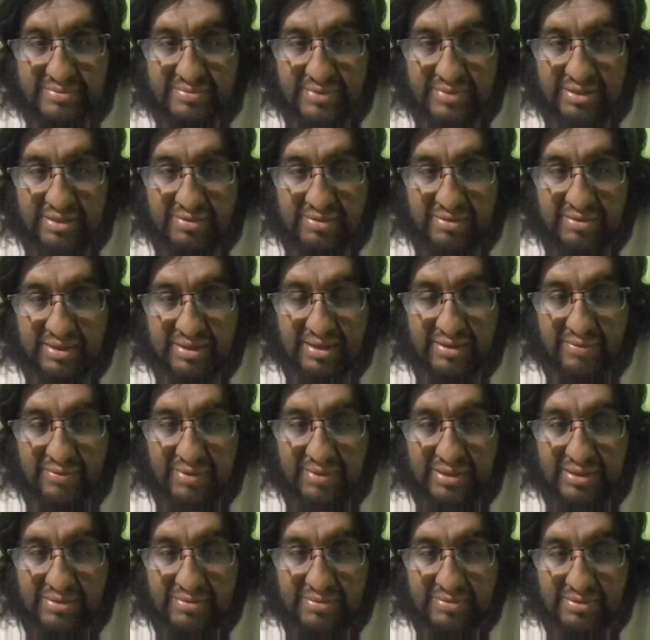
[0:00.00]
and you get
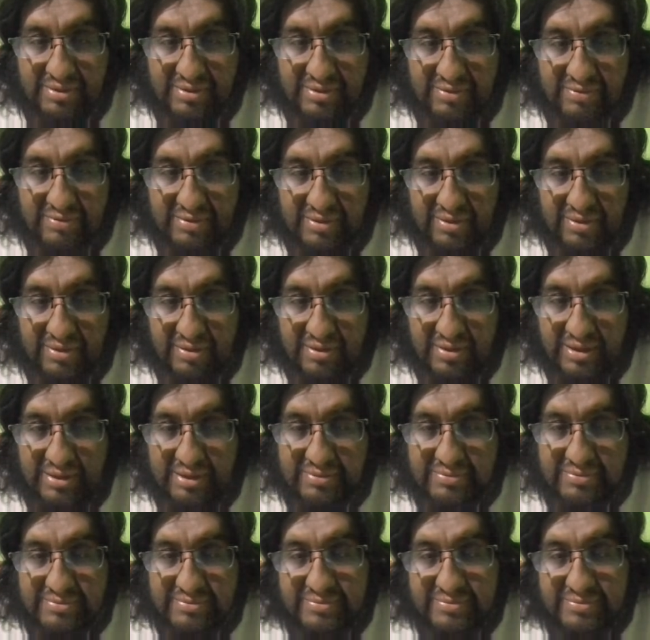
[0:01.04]
1, 2, 3, 4. Okay.